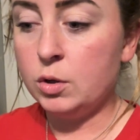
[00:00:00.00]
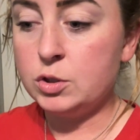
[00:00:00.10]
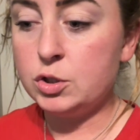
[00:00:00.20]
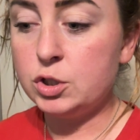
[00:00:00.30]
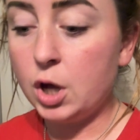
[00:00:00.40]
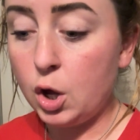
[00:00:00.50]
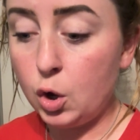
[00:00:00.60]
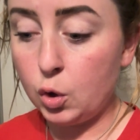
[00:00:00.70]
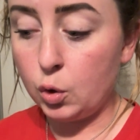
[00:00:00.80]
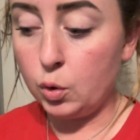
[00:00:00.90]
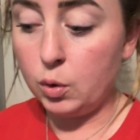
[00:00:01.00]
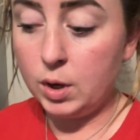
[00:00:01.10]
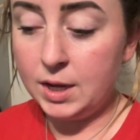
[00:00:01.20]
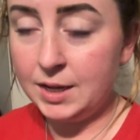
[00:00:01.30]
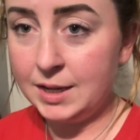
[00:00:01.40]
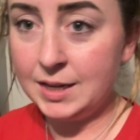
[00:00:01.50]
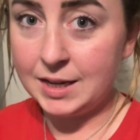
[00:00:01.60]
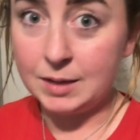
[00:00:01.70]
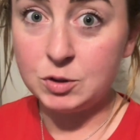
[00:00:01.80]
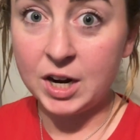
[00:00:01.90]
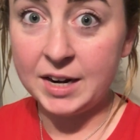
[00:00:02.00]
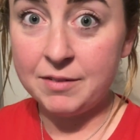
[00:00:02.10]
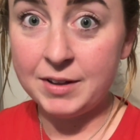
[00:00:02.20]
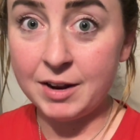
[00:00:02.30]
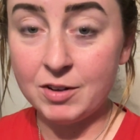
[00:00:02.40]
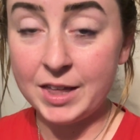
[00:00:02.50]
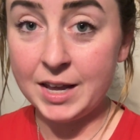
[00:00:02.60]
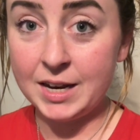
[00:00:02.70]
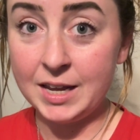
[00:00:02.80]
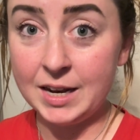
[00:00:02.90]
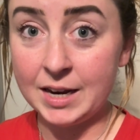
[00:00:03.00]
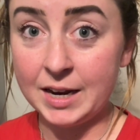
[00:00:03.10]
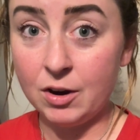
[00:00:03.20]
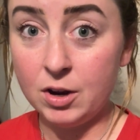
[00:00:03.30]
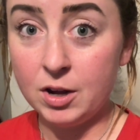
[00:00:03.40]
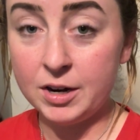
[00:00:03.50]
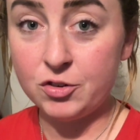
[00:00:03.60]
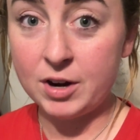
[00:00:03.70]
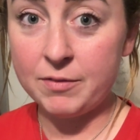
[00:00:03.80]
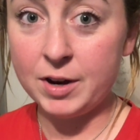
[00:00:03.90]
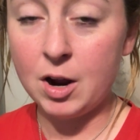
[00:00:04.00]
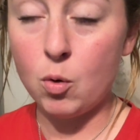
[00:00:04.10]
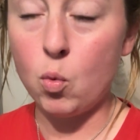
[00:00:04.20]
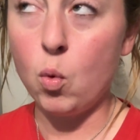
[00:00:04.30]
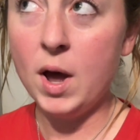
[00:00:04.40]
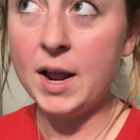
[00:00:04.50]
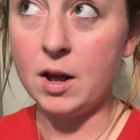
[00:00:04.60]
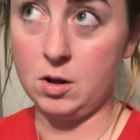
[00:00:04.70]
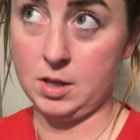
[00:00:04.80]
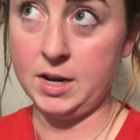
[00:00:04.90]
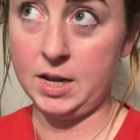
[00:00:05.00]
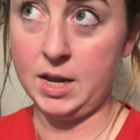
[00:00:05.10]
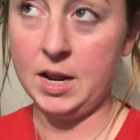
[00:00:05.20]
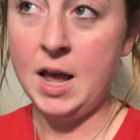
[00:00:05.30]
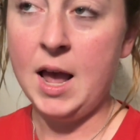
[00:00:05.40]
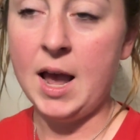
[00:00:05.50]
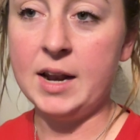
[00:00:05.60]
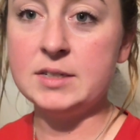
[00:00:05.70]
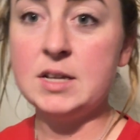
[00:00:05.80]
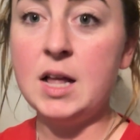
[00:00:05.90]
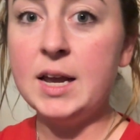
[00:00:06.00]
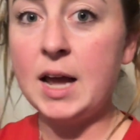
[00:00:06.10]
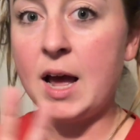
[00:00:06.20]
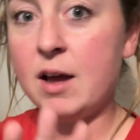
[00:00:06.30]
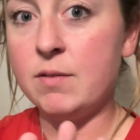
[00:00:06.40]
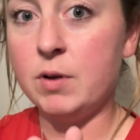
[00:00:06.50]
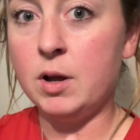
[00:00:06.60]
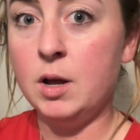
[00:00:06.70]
So I'm trying to fit everything I need in a carry-on and trying to figure out what all I need. And it's not like I have